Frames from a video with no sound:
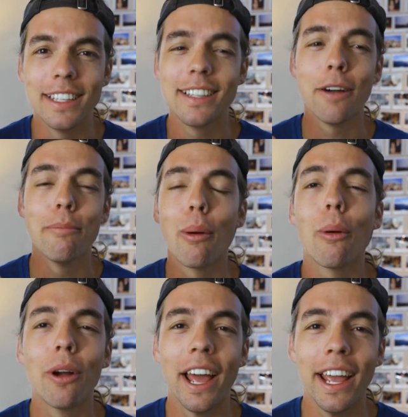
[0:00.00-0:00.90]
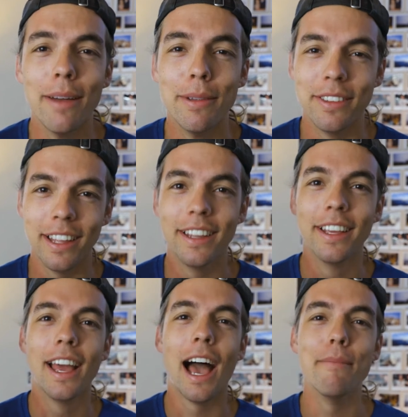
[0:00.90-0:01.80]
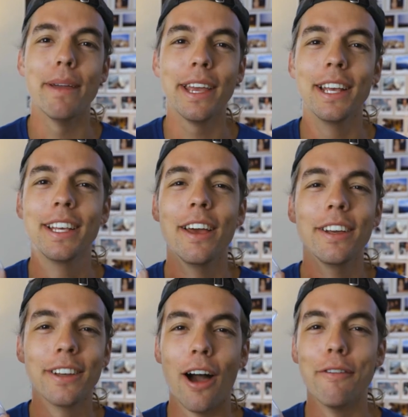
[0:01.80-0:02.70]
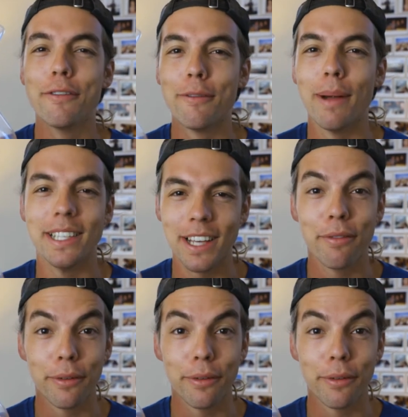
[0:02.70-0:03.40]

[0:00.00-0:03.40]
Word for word: This is how bored I am, is that I'm making coffee for myself